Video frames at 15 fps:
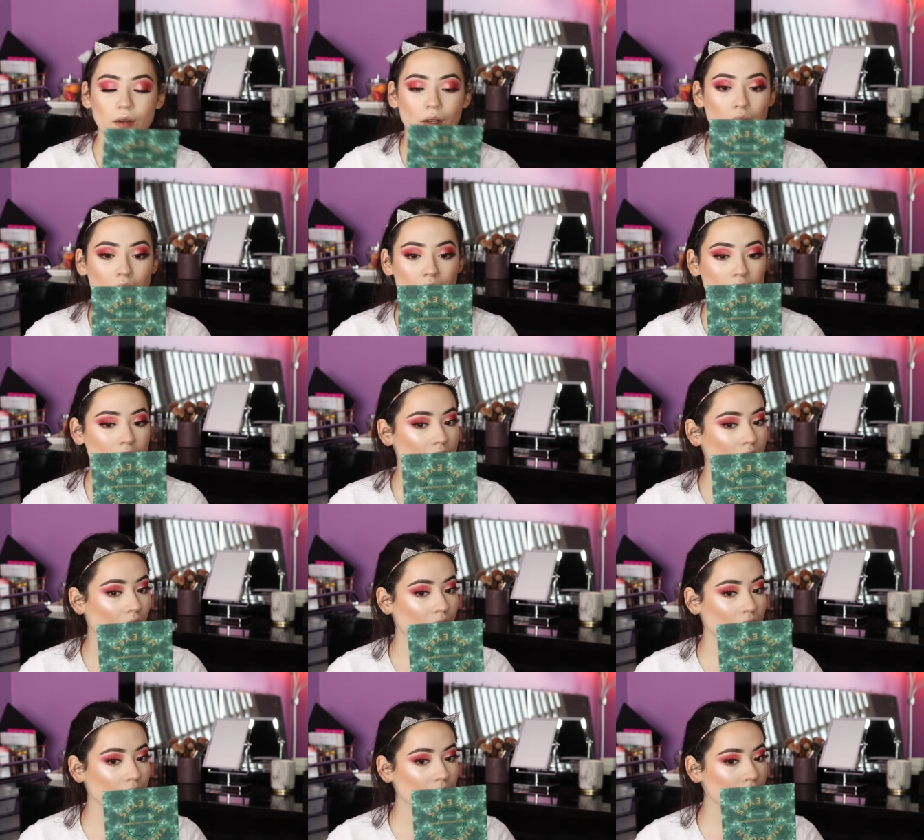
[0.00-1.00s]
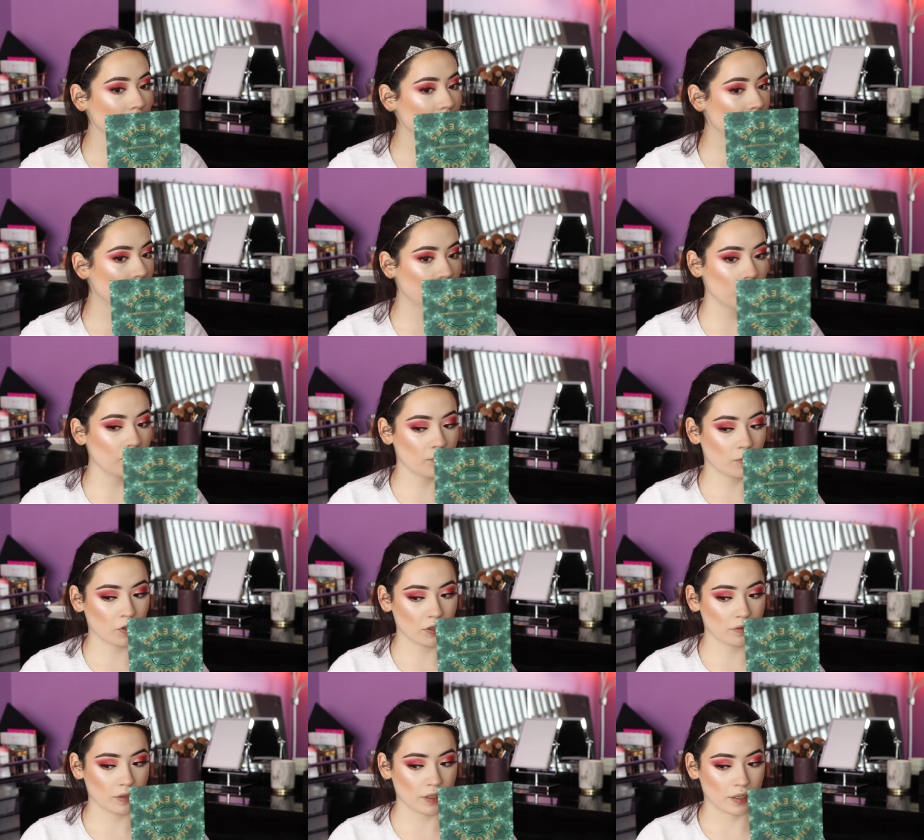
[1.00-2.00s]
Okay, this highlight looks a little bit
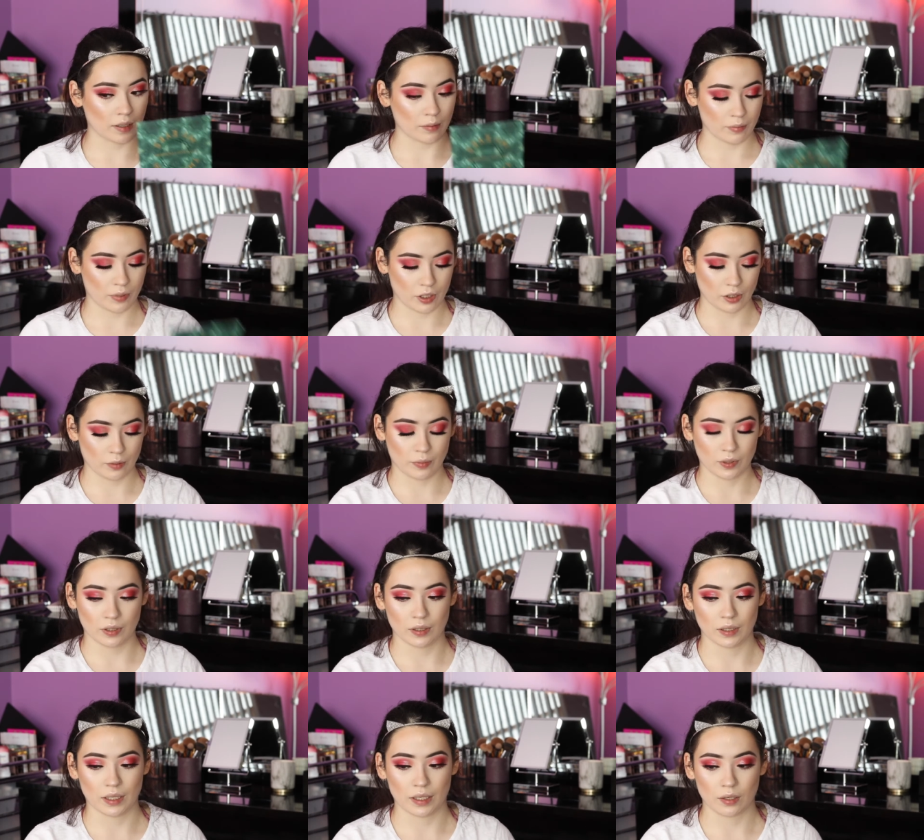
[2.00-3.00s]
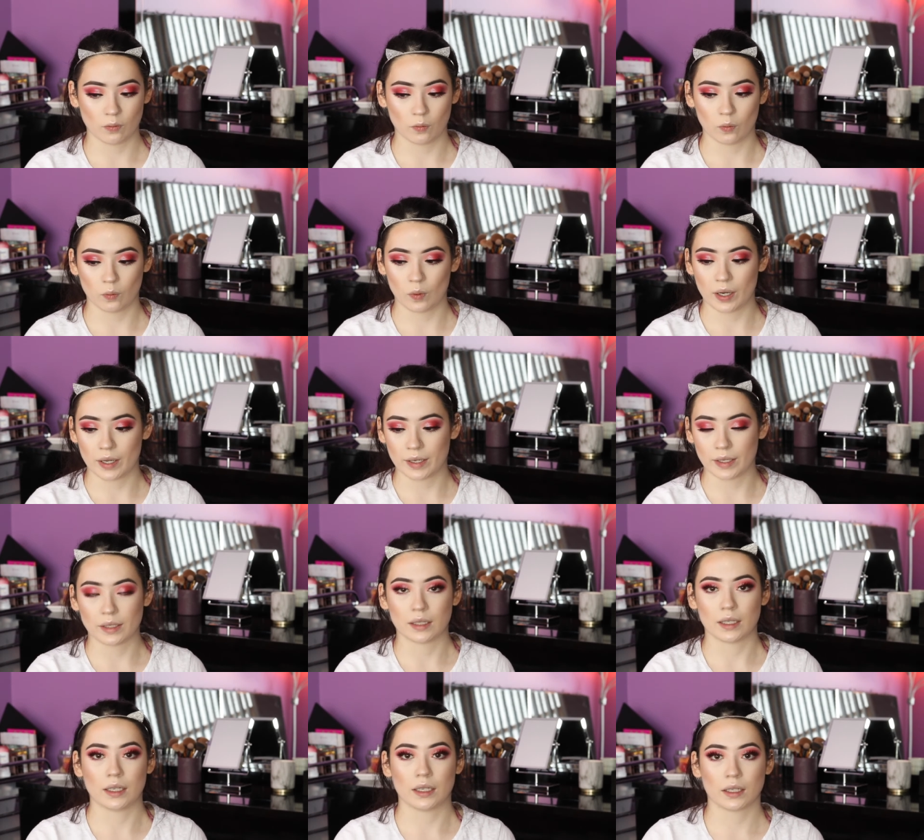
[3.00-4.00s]
more of like a purple, like white,
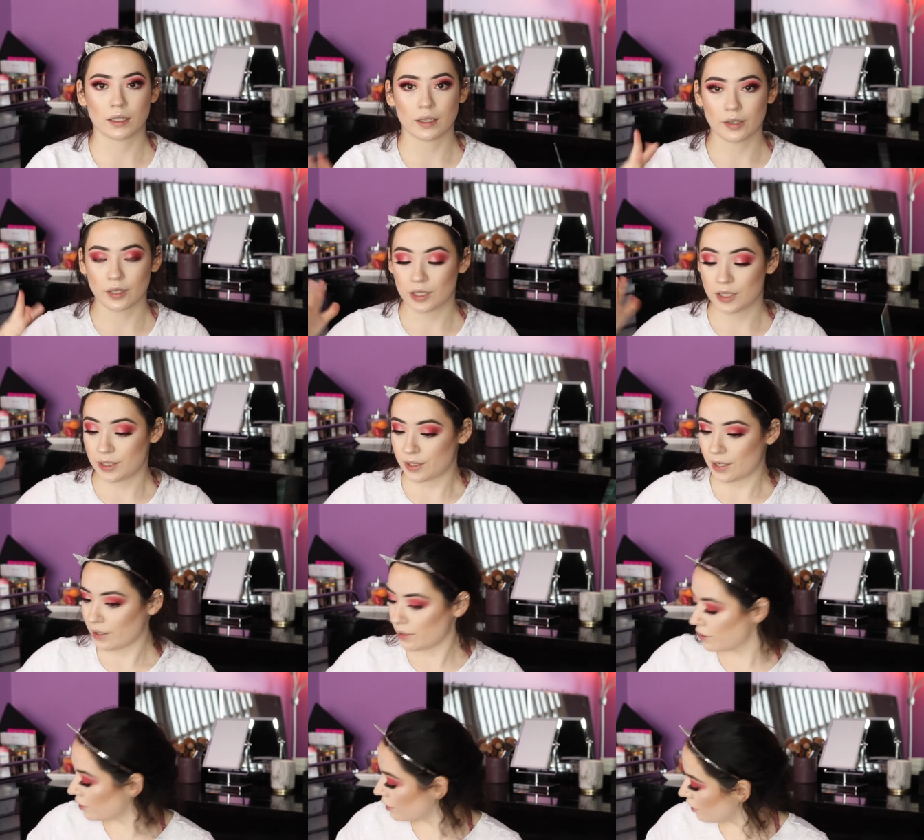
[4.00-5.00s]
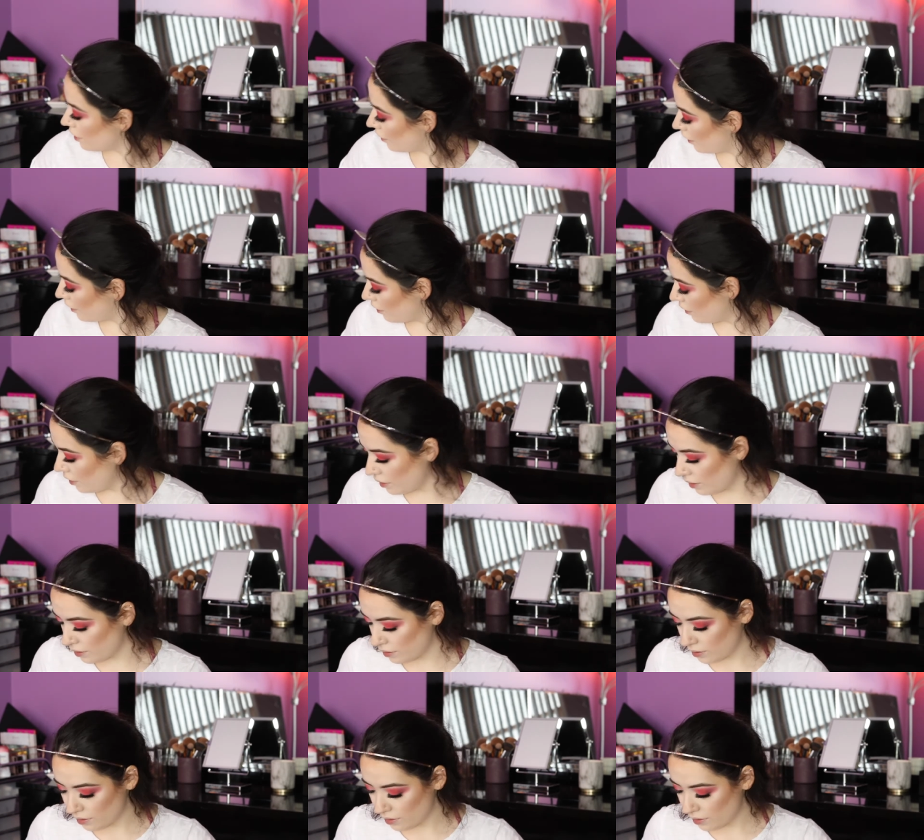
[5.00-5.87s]
like iridescent highlight.